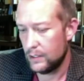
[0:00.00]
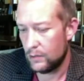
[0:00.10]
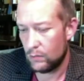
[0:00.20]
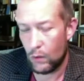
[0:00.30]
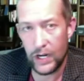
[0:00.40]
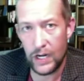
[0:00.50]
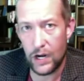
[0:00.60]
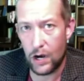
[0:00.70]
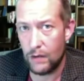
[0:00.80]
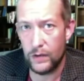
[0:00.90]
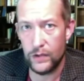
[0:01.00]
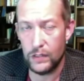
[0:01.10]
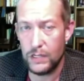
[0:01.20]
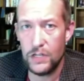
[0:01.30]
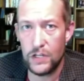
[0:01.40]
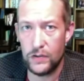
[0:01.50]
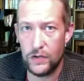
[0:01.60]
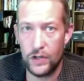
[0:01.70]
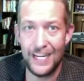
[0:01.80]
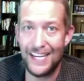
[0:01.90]
running off on the leash and
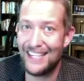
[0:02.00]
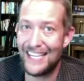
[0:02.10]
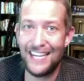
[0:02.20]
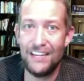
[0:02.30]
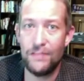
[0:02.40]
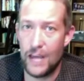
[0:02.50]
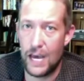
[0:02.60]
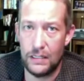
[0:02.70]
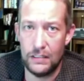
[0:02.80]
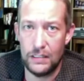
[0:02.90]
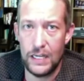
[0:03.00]
they're going to hit the end of that